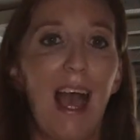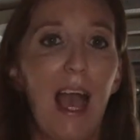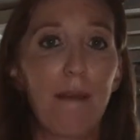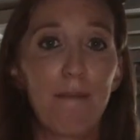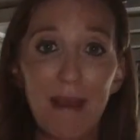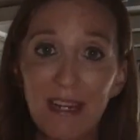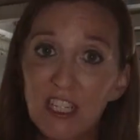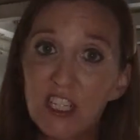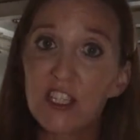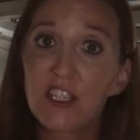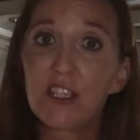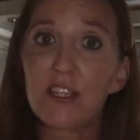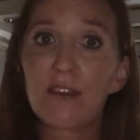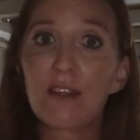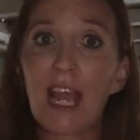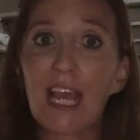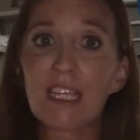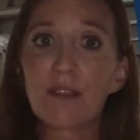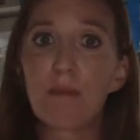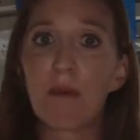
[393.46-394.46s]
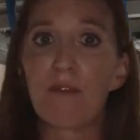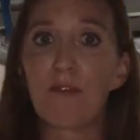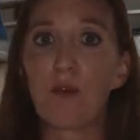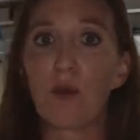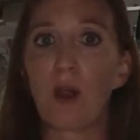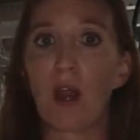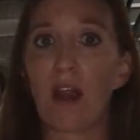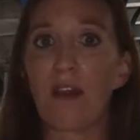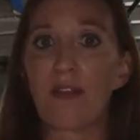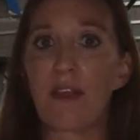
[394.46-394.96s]
I mentioned to you guys
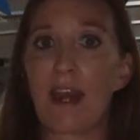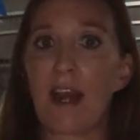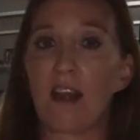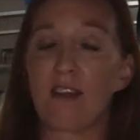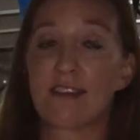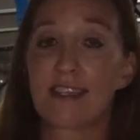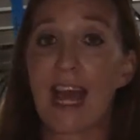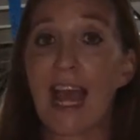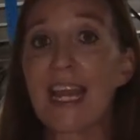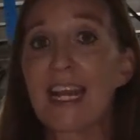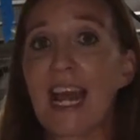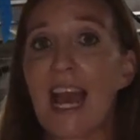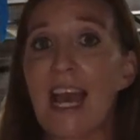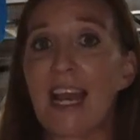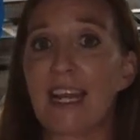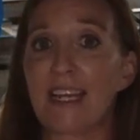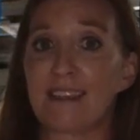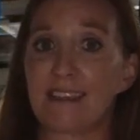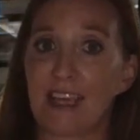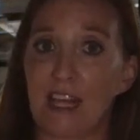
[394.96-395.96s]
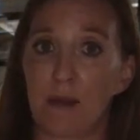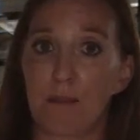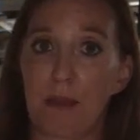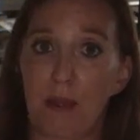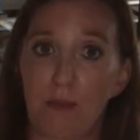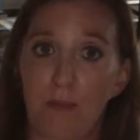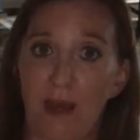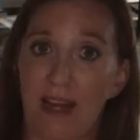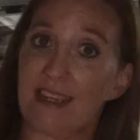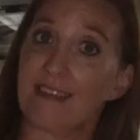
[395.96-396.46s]
before that our dinette is going to
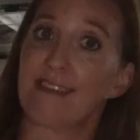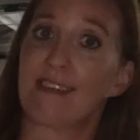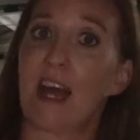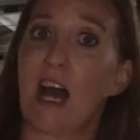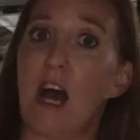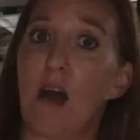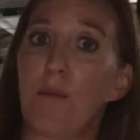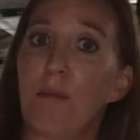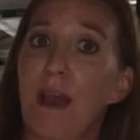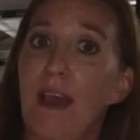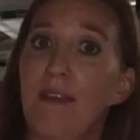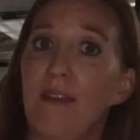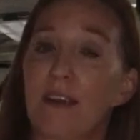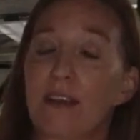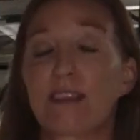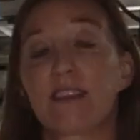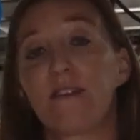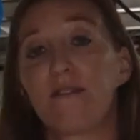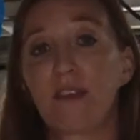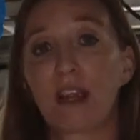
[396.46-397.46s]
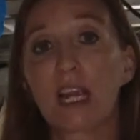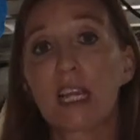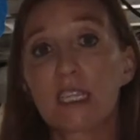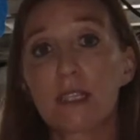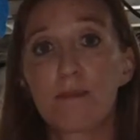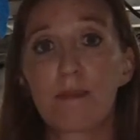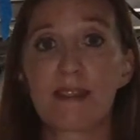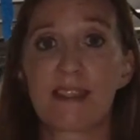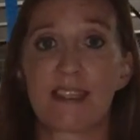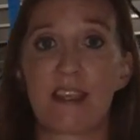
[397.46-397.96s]
be raised up, and there's a very
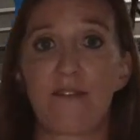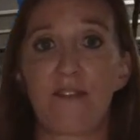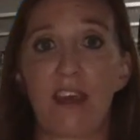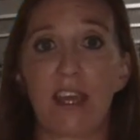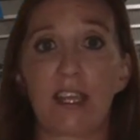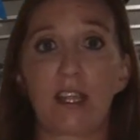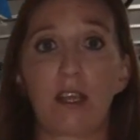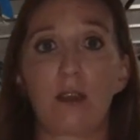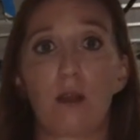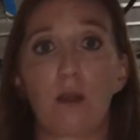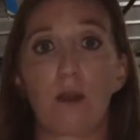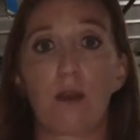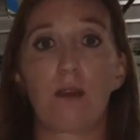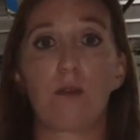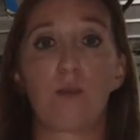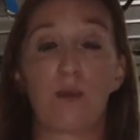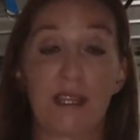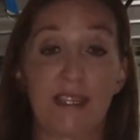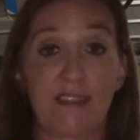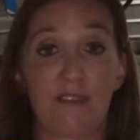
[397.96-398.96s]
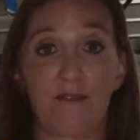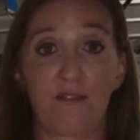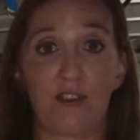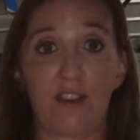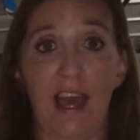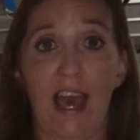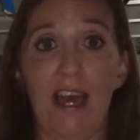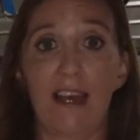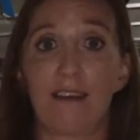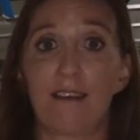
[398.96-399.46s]
specific reason for
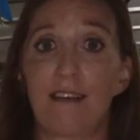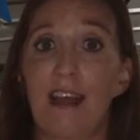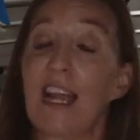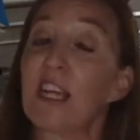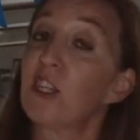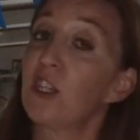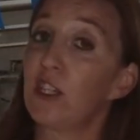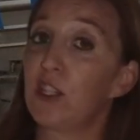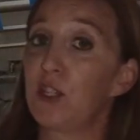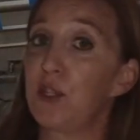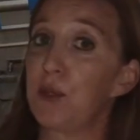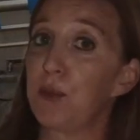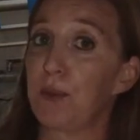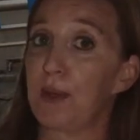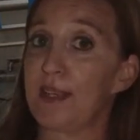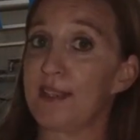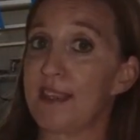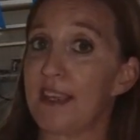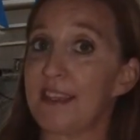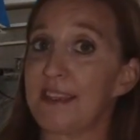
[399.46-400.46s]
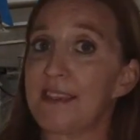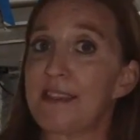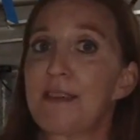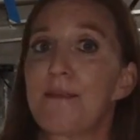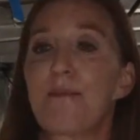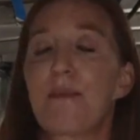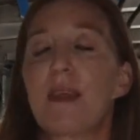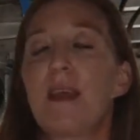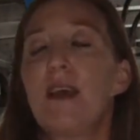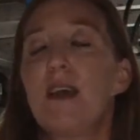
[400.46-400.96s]
that. Actually, two reasons.
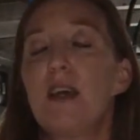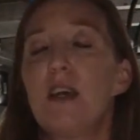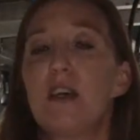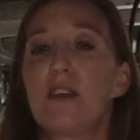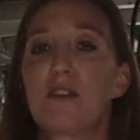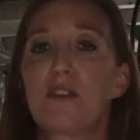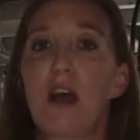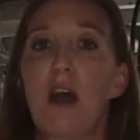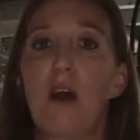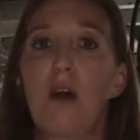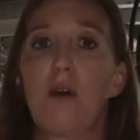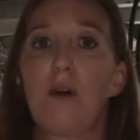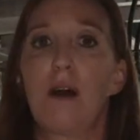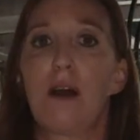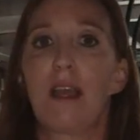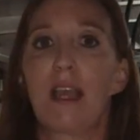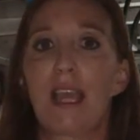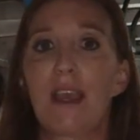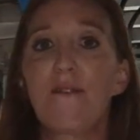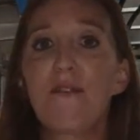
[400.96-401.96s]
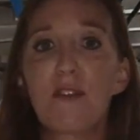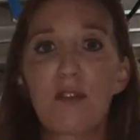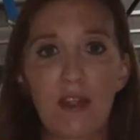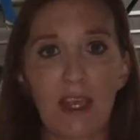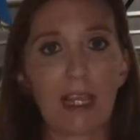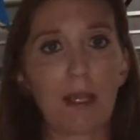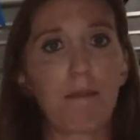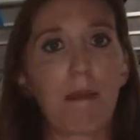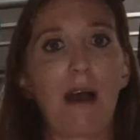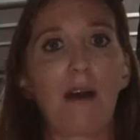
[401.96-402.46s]
So if you
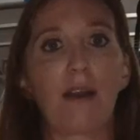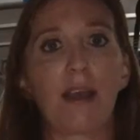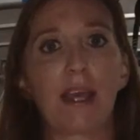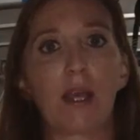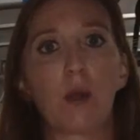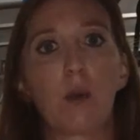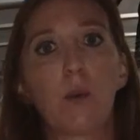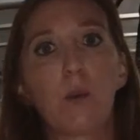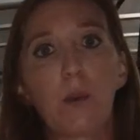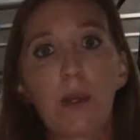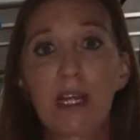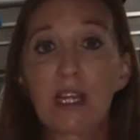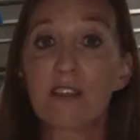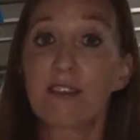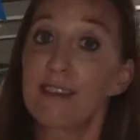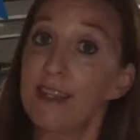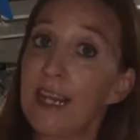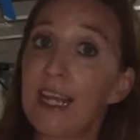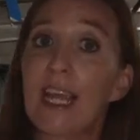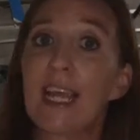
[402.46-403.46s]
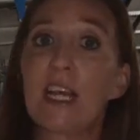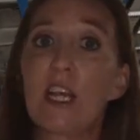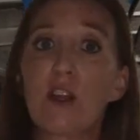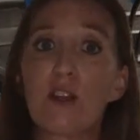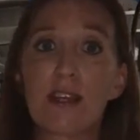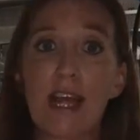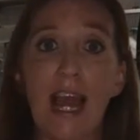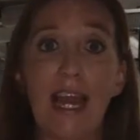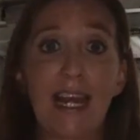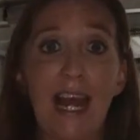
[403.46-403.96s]
think about it, when you're sitting in
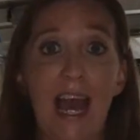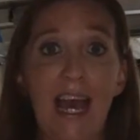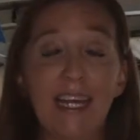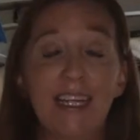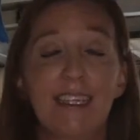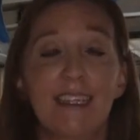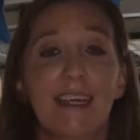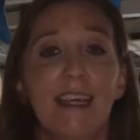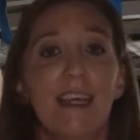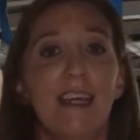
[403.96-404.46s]
your dinette,